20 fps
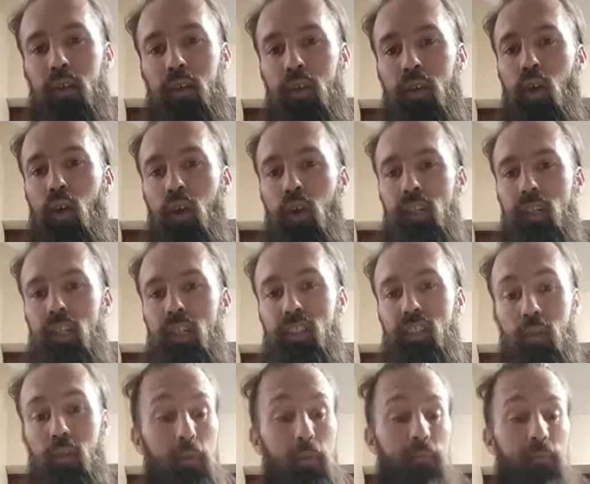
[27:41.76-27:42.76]
gonna go off that
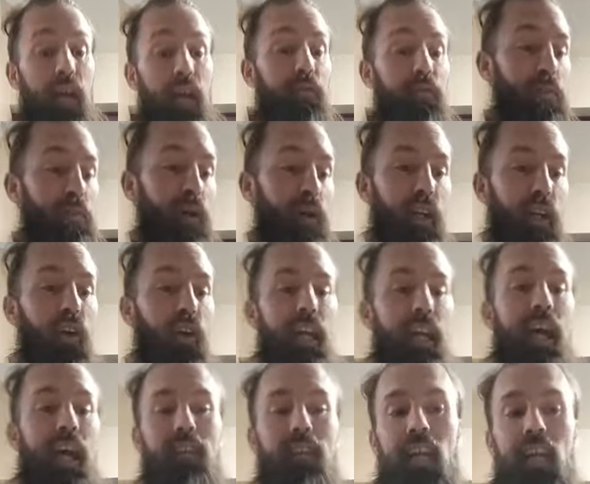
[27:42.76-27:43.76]
shit. We definitely probably
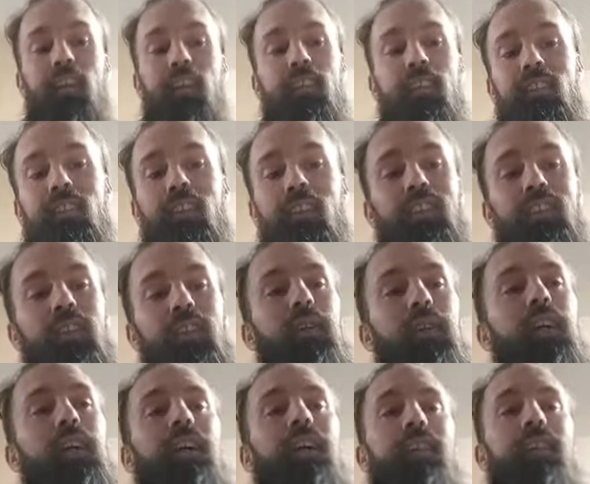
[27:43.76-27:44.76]
already have the aliens here.
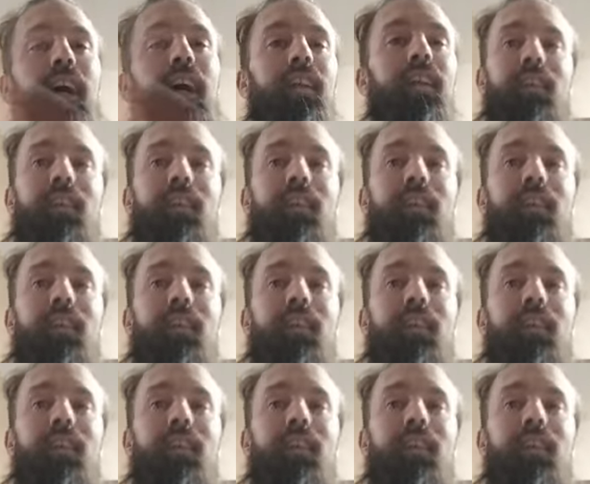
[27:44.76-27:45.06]
So that